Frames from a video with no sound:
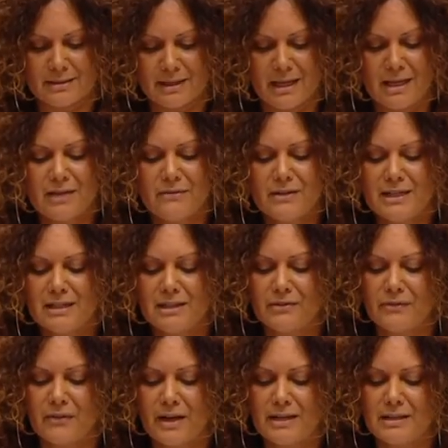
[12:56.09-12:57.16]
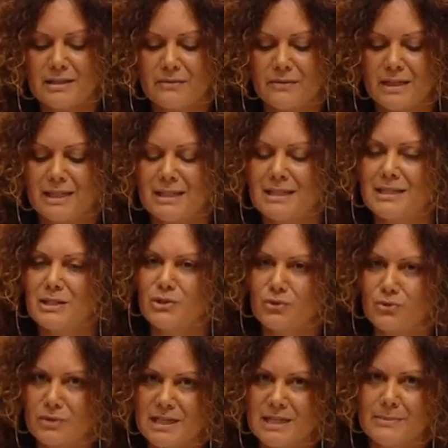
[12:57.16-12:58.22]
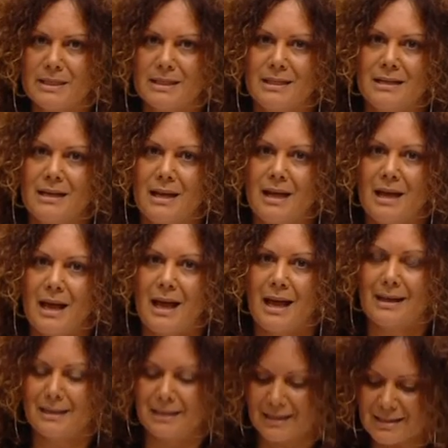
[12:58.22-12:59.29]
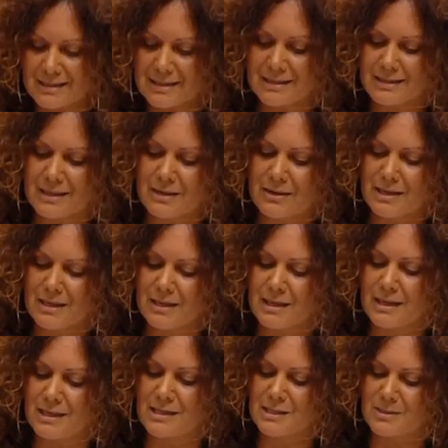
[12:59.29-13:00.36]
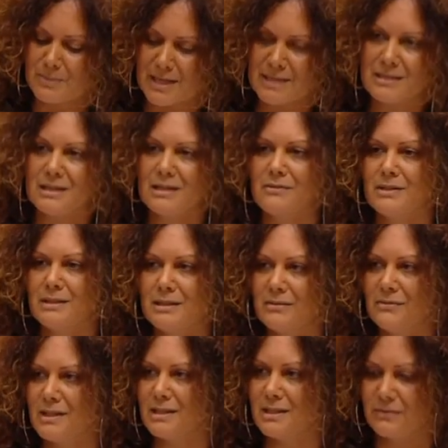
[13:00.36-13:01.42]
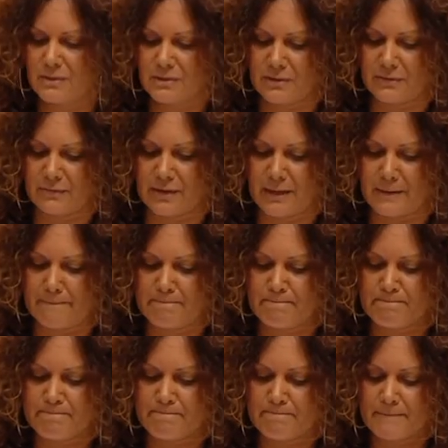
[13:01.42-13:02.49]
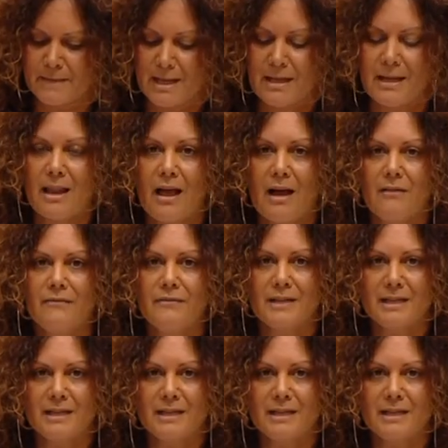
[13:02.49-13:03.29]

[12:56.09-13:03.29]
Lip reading: even in the face of an extremely unnecessary, expensive and divisive survey. Love